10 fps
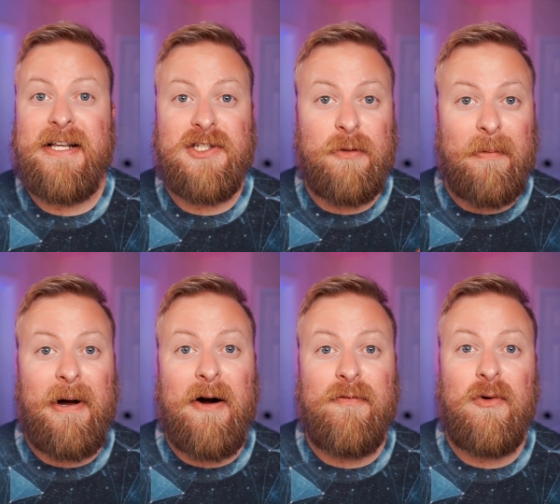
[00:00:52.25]
is super
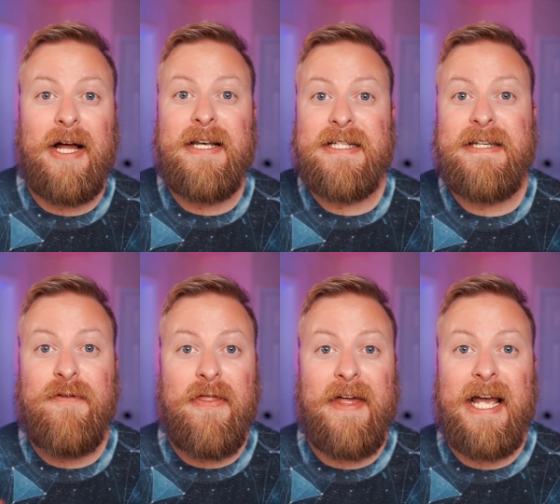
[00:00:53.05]
powerful and does
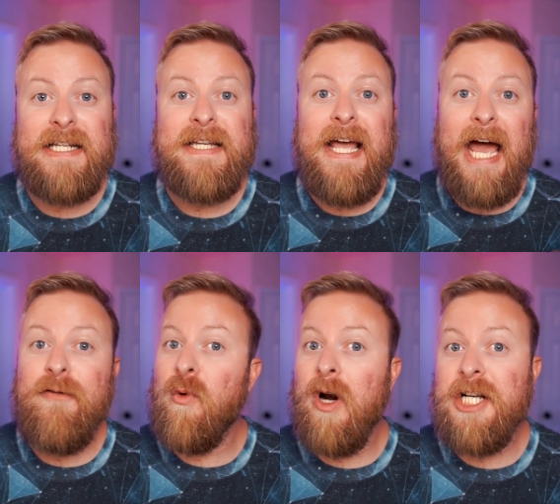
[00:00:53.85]
different things,
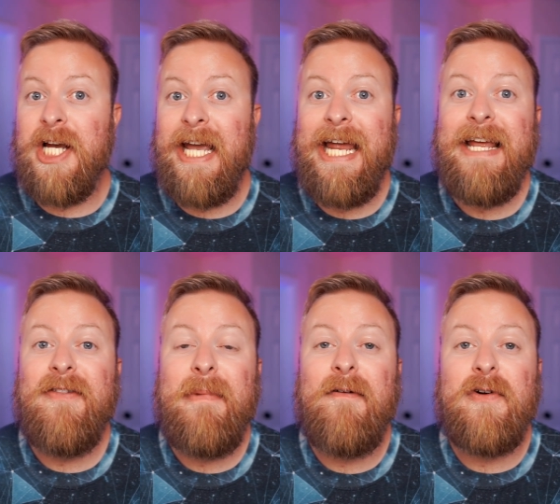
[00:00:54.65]
and if you want to check any
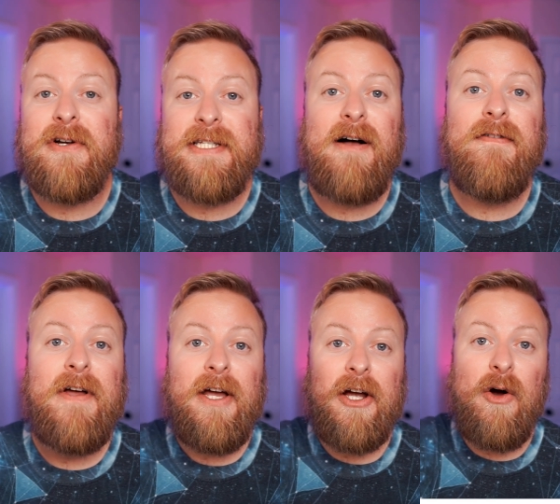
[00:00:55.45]
of them out for yourself,
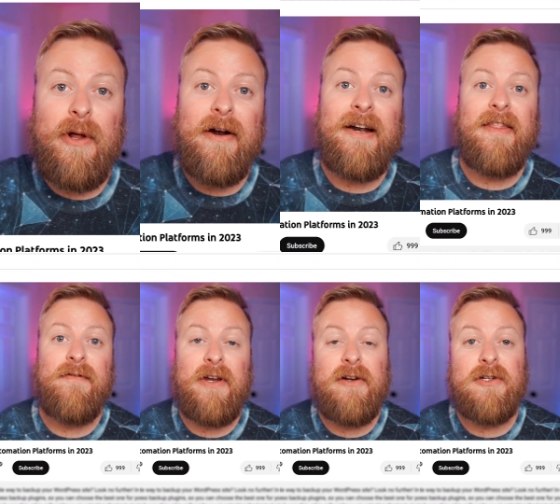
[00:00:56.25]
go down into the video